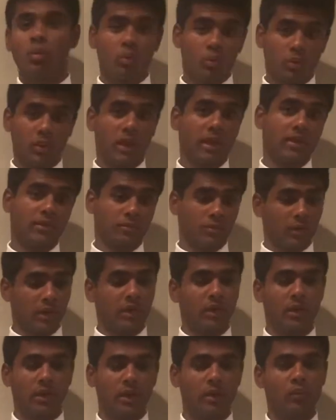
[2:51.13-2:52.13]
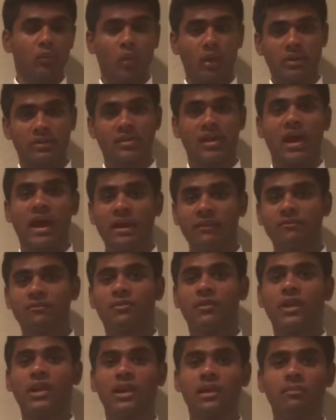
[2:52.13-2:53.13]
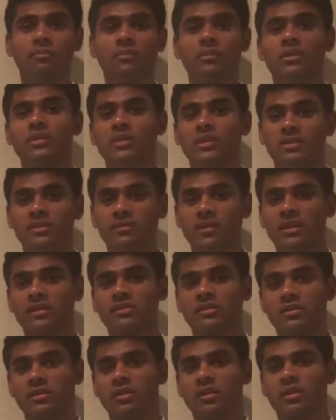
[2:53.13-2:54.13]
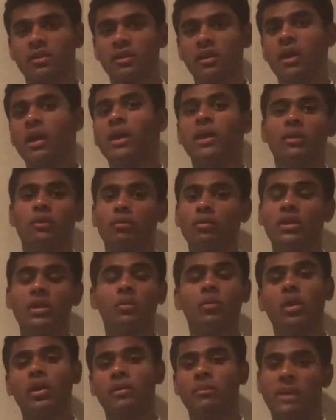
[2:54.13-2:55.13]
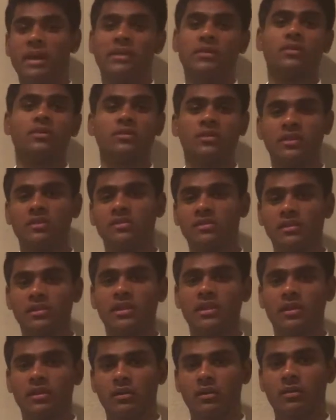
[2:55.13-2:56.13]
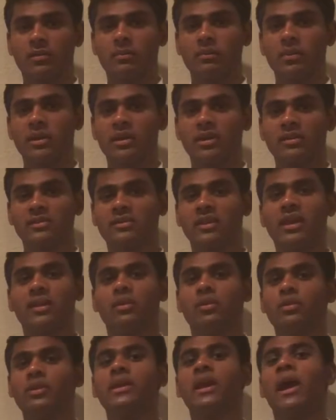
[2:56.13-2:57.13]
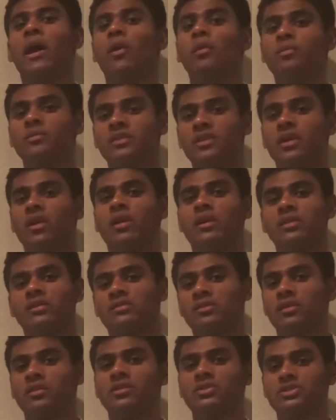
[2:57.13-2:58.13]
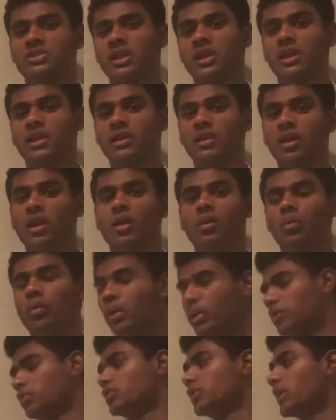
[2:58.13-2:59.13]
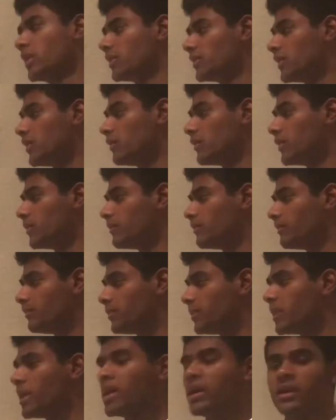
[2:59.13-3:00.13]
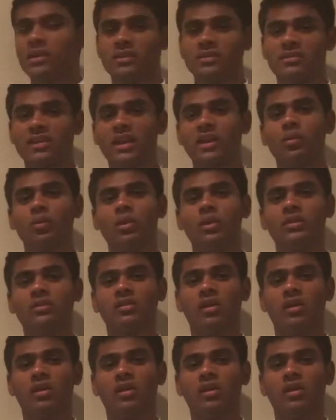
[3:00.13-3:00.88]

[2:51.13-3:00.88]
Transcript: like in what time frame these events occurred? You really want to make those things clear because that only helps the audience understand what you're trying to tell them. The second one is